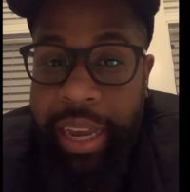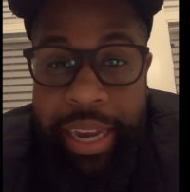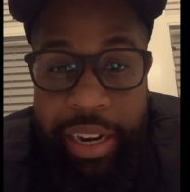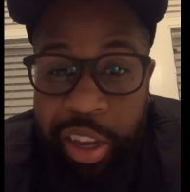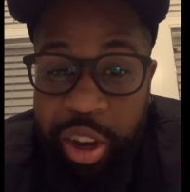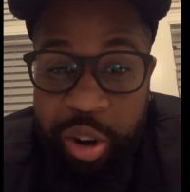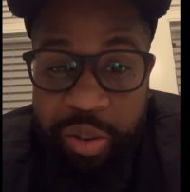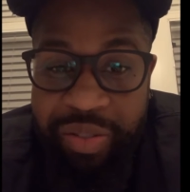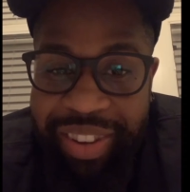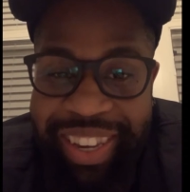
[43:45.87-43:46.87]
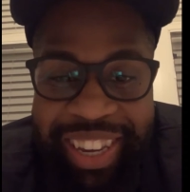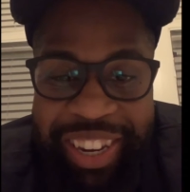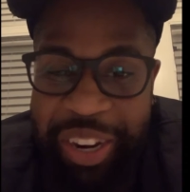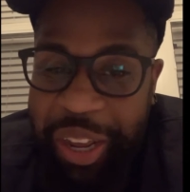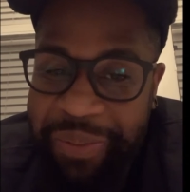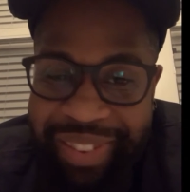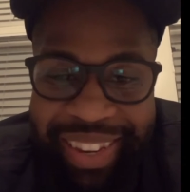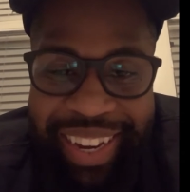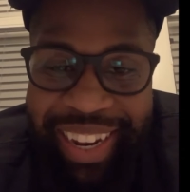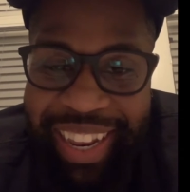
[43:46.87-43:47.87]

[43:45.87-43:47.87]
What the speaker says: gotta go. You know what I'm saying?